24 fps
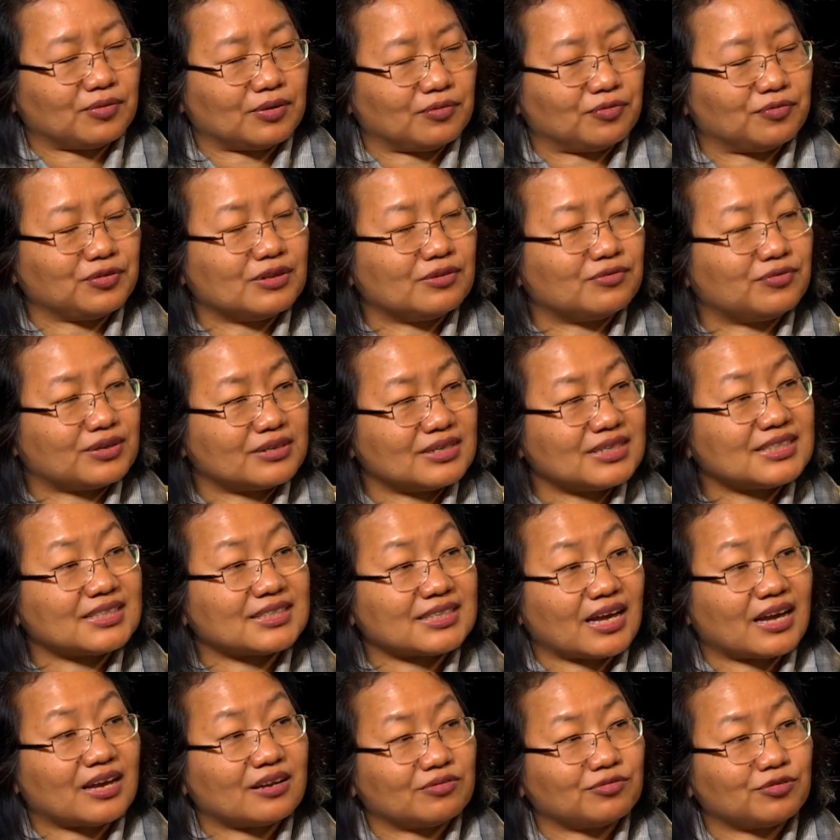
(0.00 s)
feel very
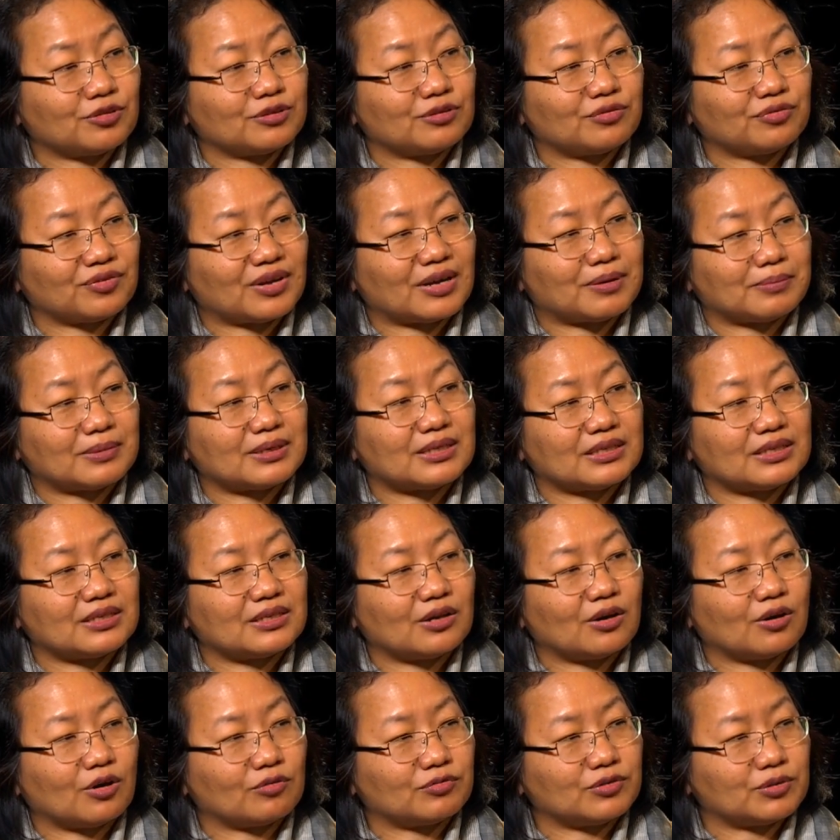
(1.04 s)
sad for the family
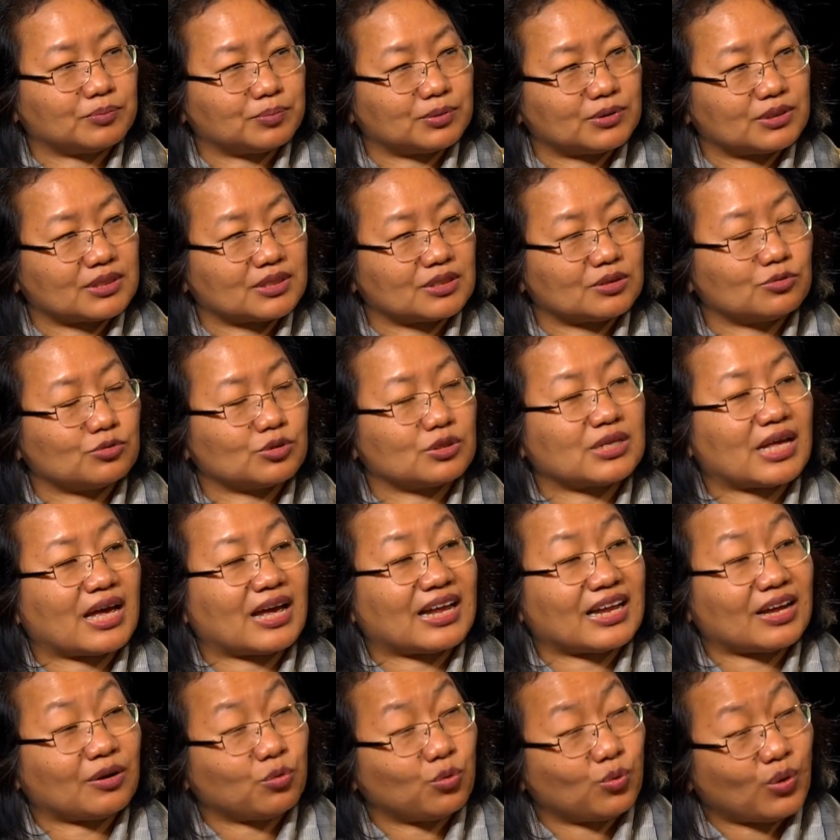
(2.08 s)
of the person
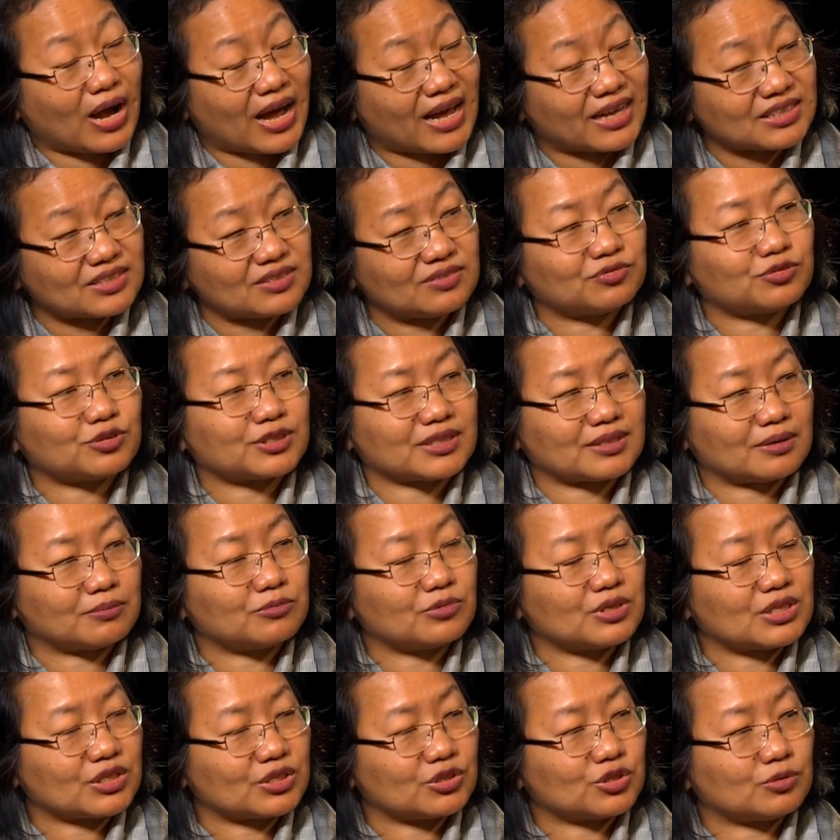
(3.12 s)
who had for some
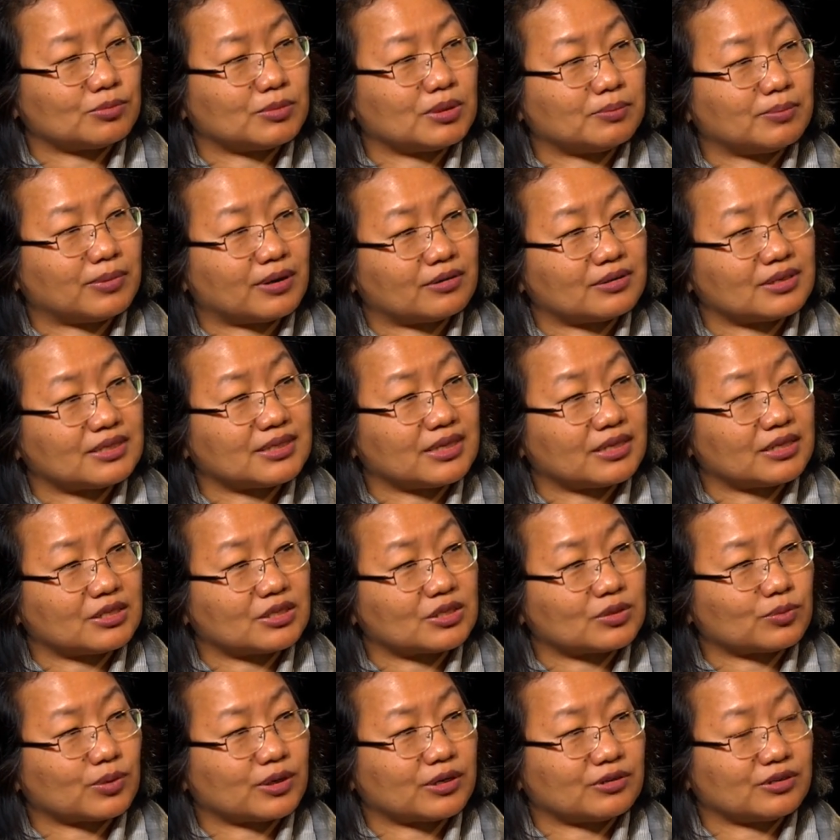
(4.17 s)
reason to be buried
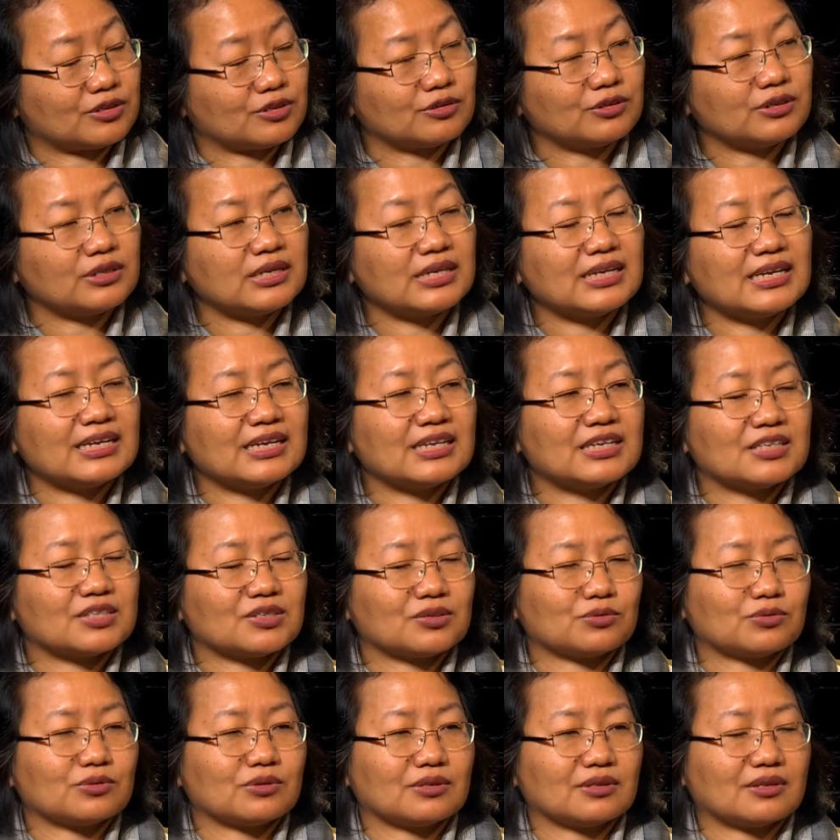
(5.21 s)
elsewhere,
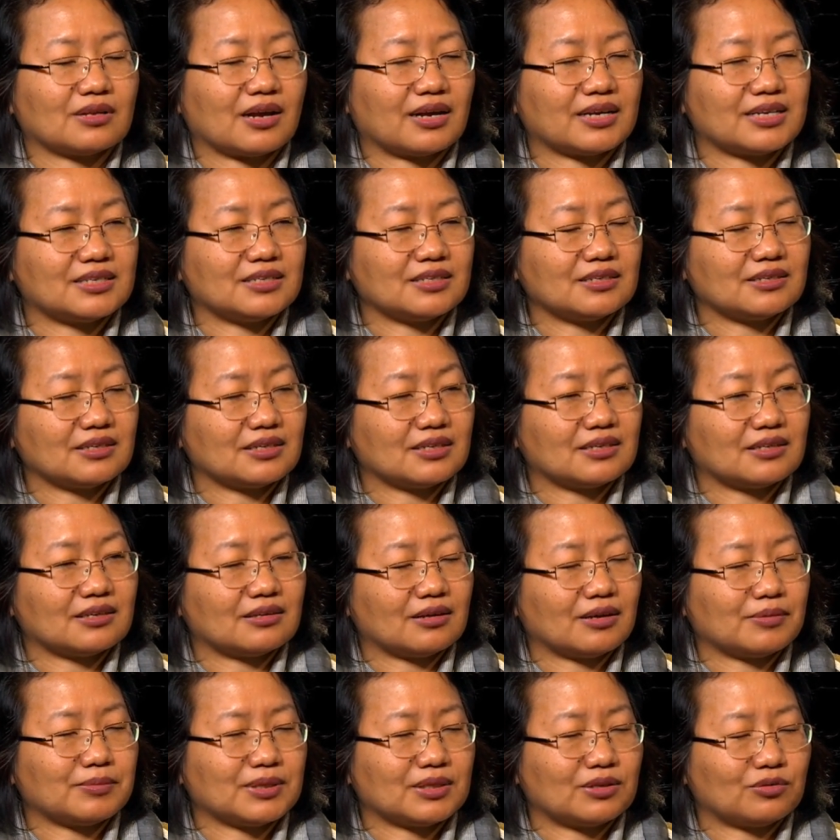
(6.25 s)
So the idea,
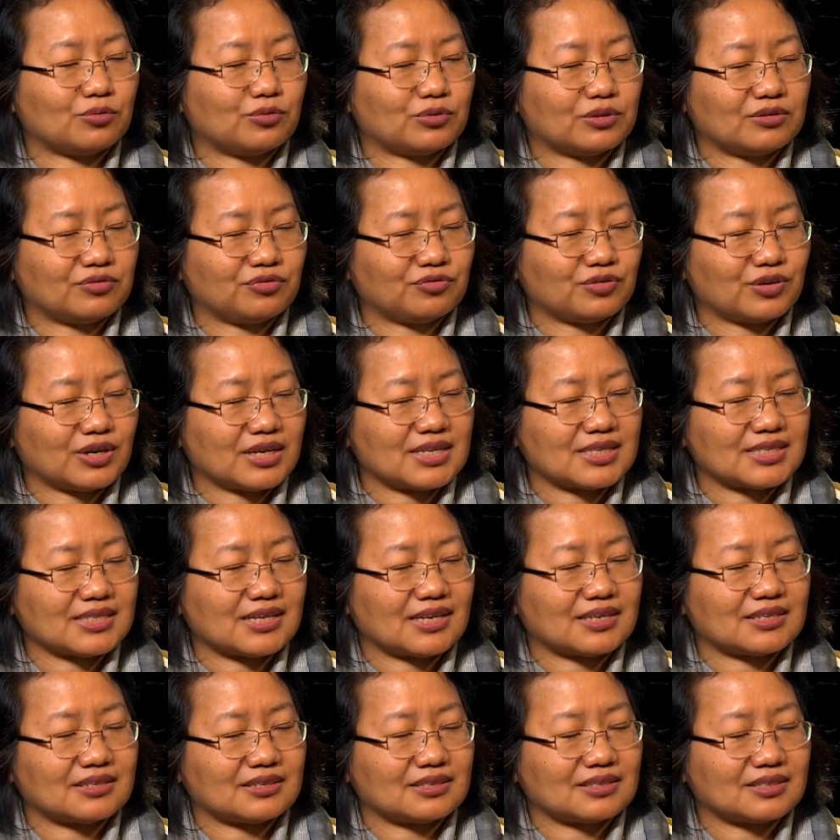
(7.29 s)
the phrase
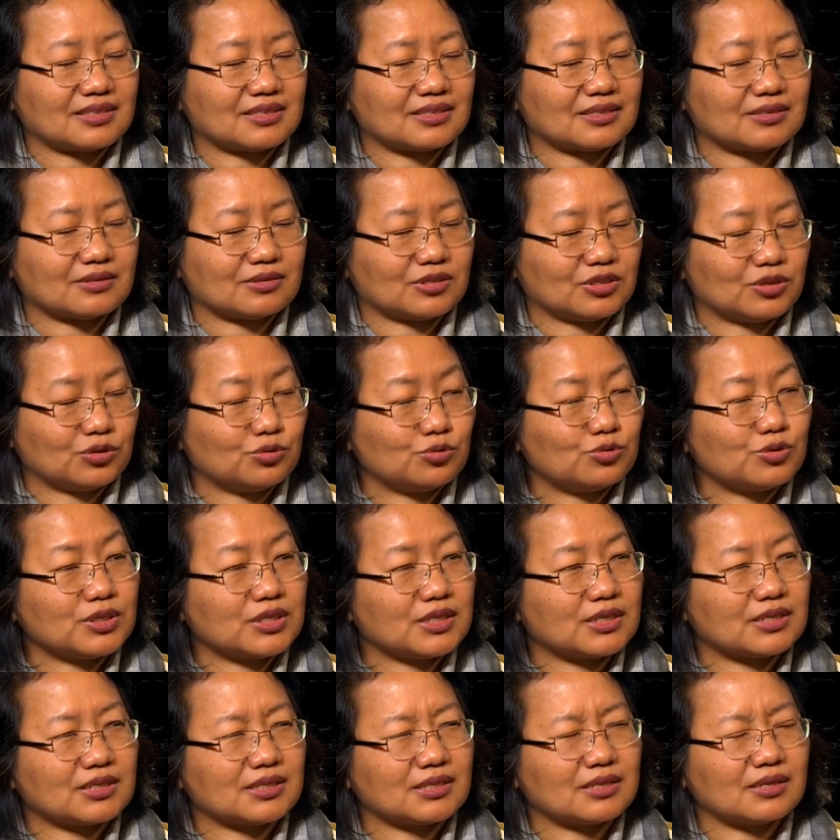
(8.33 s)
that is used
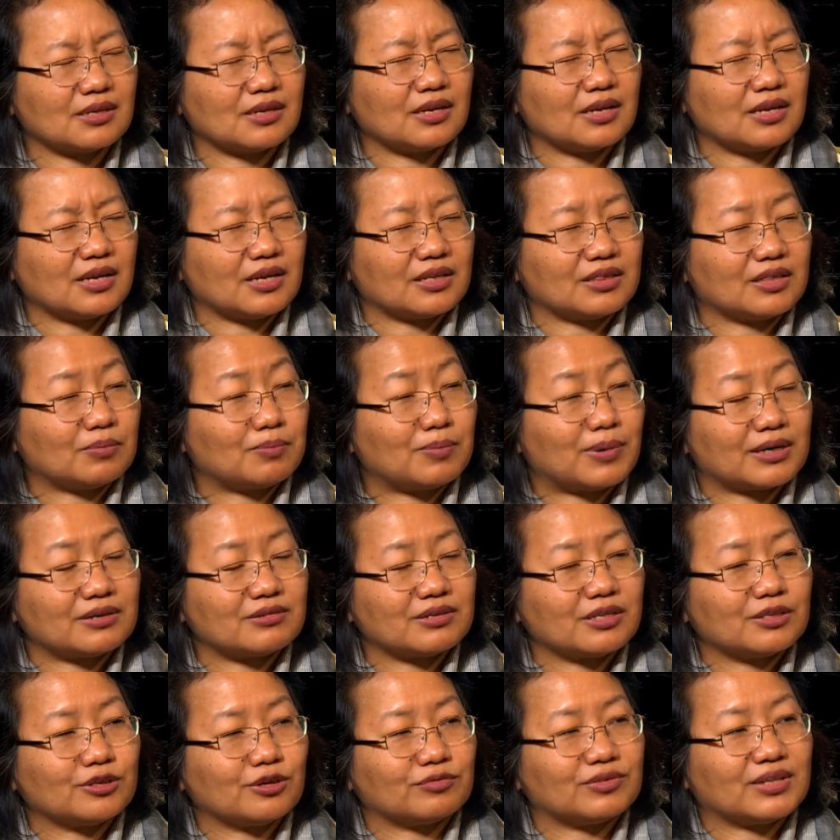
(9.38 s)
is the
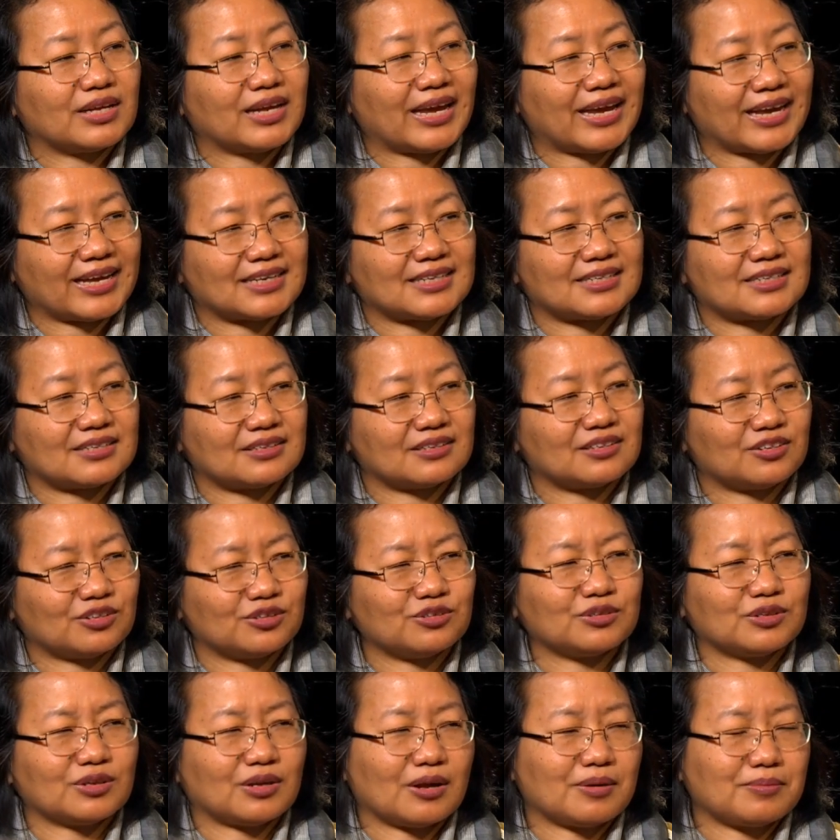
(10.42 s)
burial of the head,
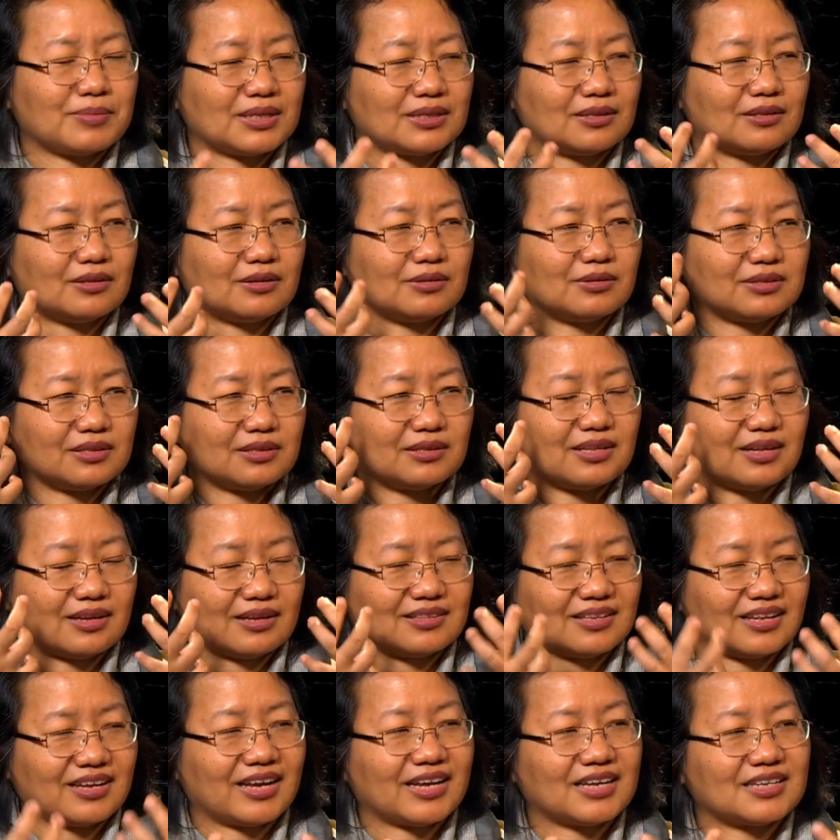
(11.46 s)

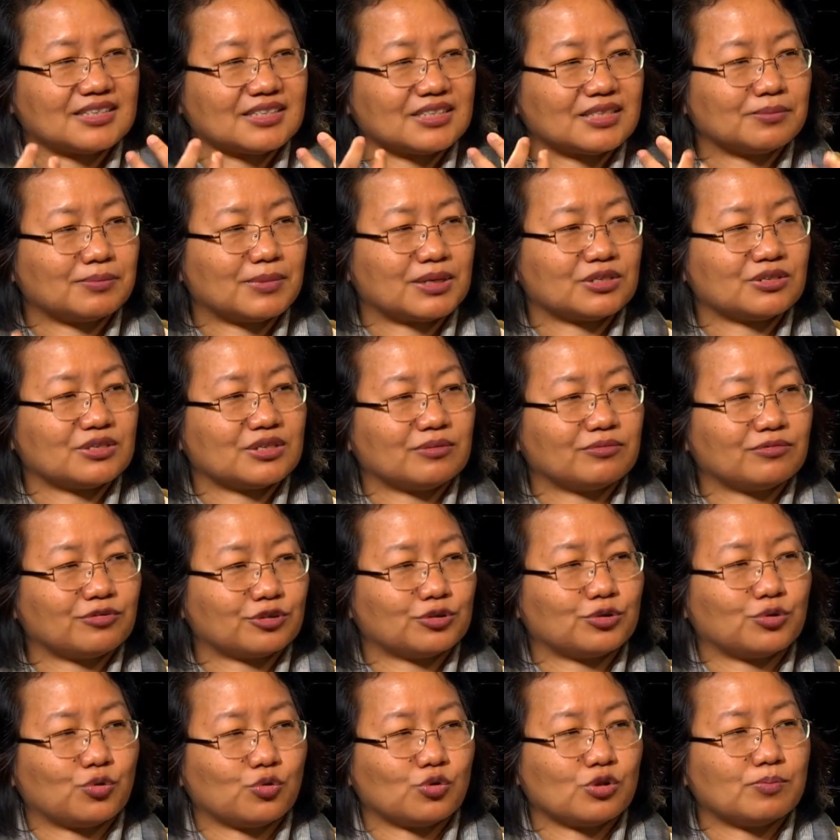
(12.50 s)
the head is a metonym for
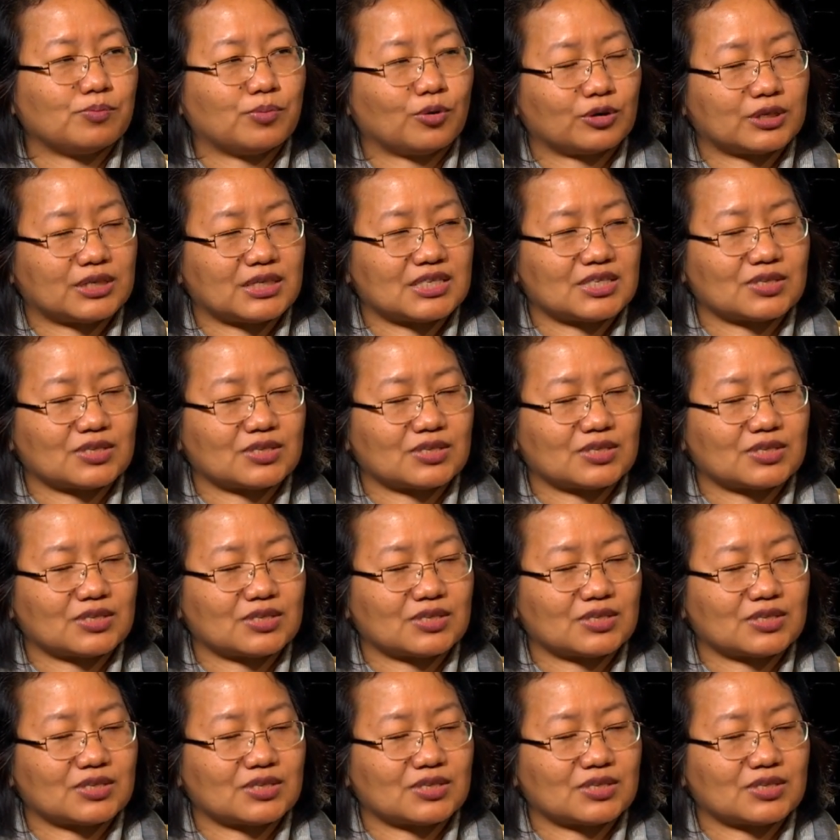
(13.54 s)
the whole body.